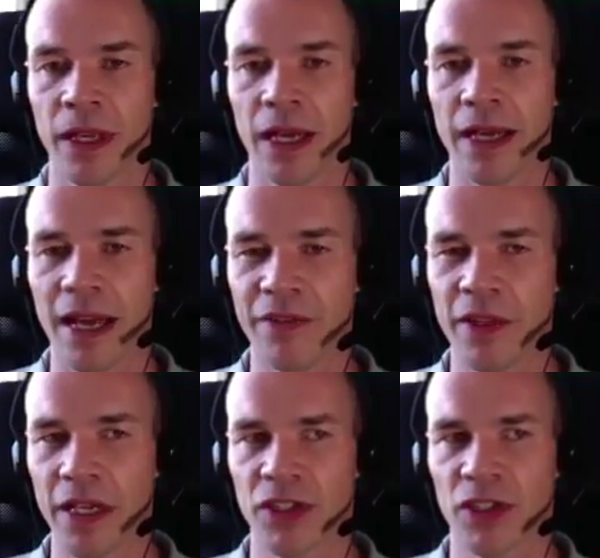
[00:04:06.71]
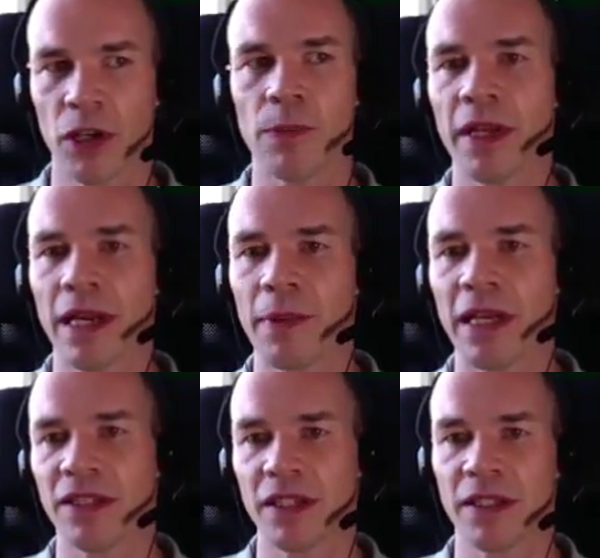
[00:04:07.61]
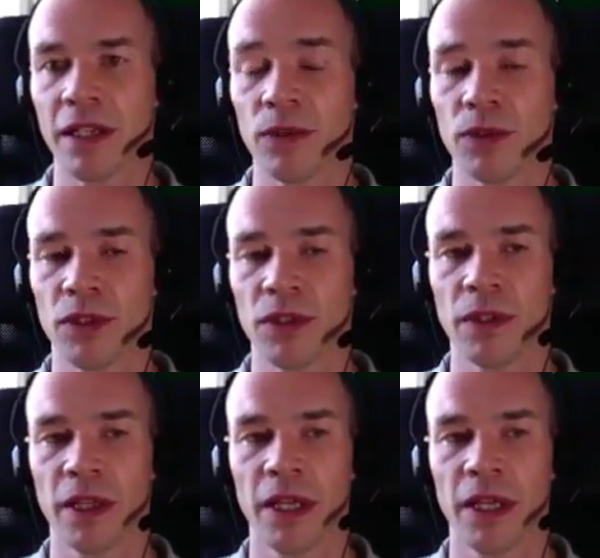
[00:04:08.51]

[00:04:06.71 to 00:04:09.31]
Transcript: And having that scope and that capacity as an adult to